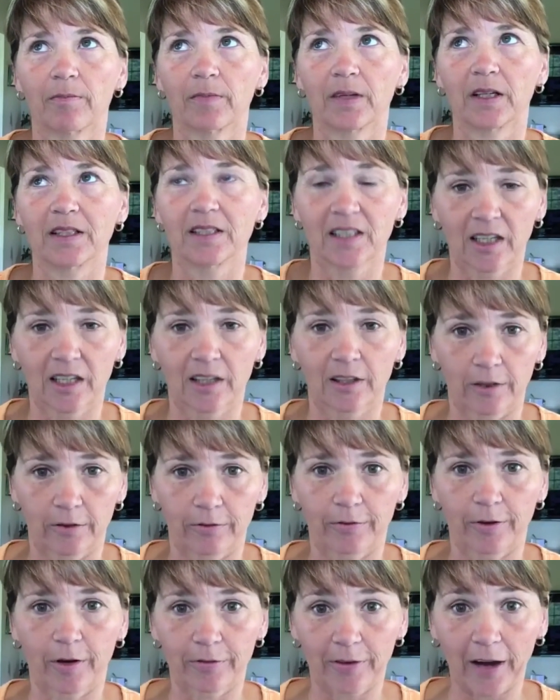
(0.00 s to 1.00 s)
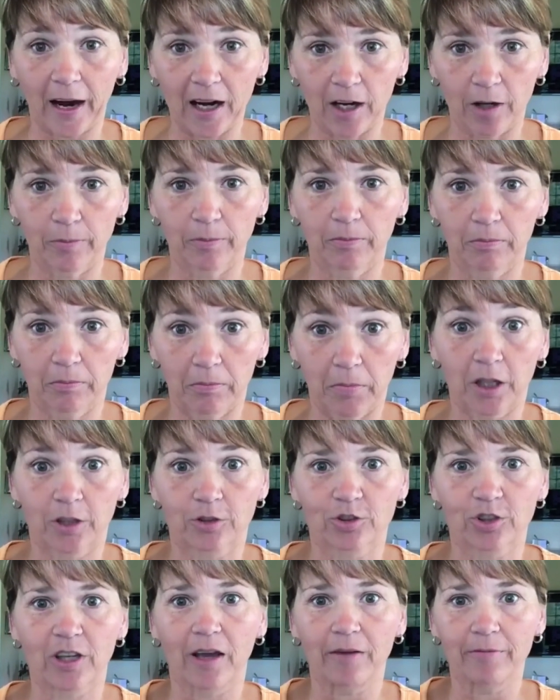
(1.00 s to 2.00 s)
indicative of how
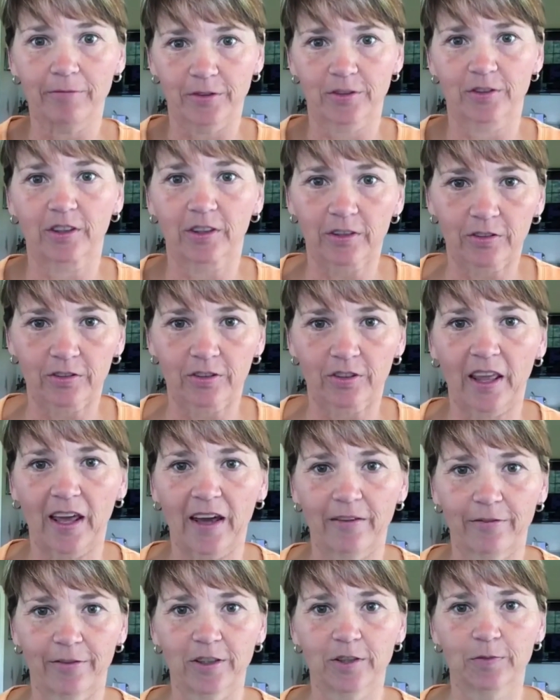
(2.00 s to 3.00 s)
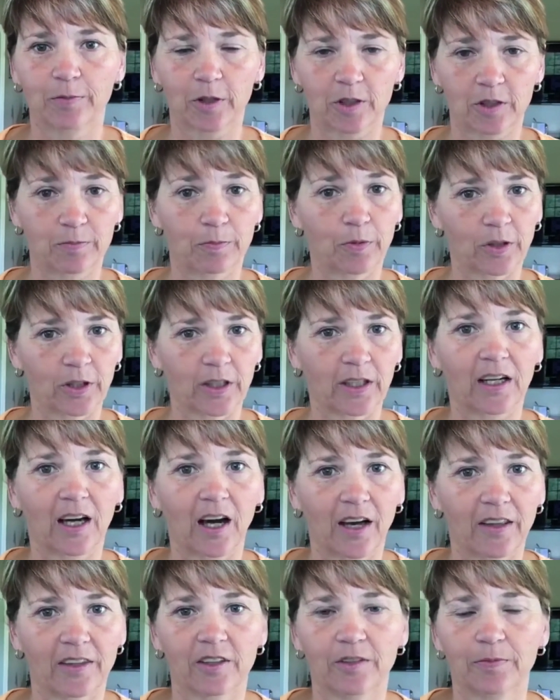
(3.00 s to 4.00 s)
much emphasis that Facebook is putting
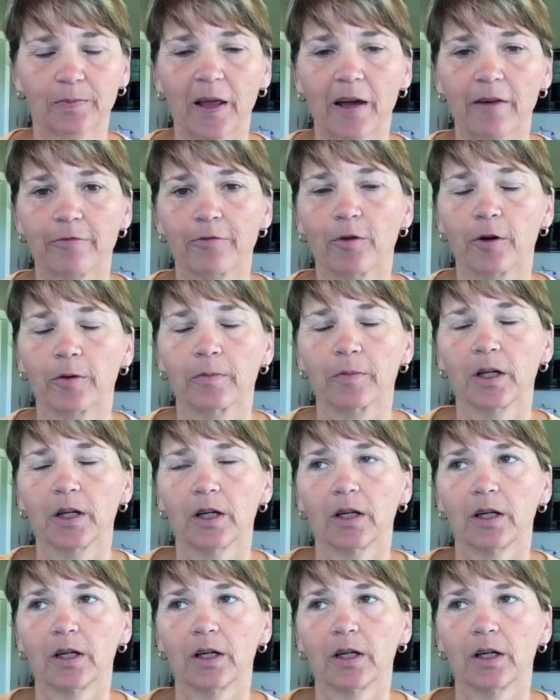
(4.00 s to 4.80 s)
on this platform.